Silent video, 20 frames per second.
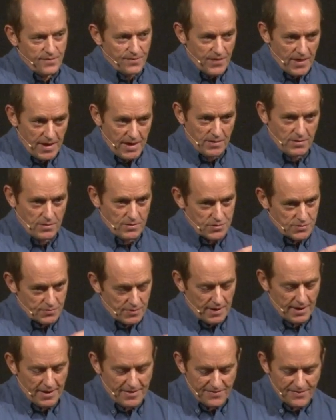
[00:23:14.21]
feels
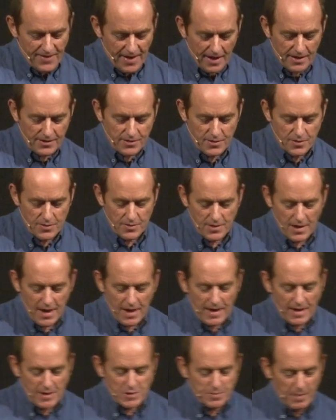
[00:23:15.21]
really valued
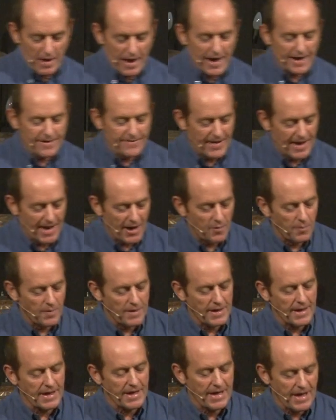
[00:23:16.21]
is part of how
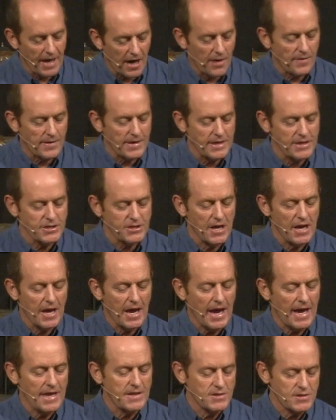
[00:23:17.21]
we encourage
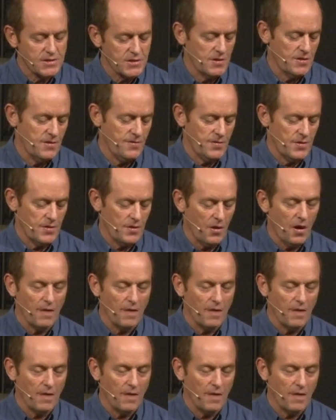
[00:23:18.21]
and serve her.